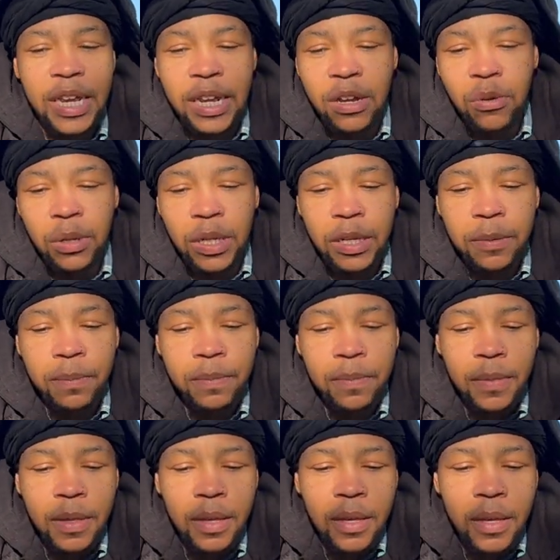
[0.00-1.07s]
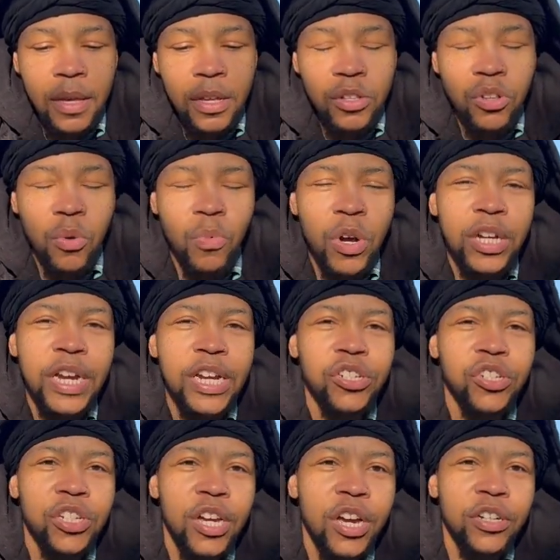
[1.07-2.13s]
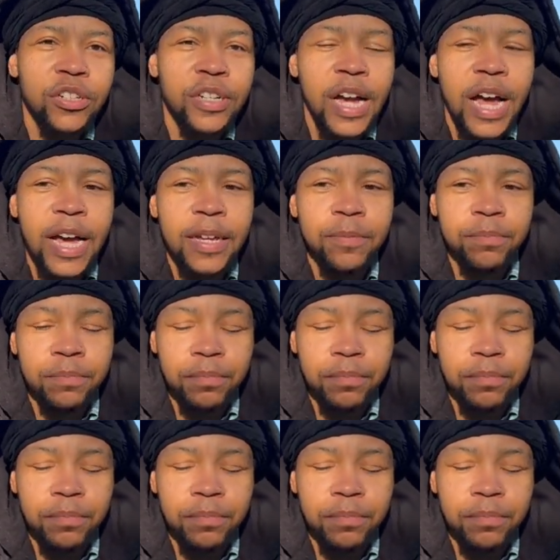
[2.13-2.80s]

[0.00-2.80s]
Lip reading: equally. So one nation under God.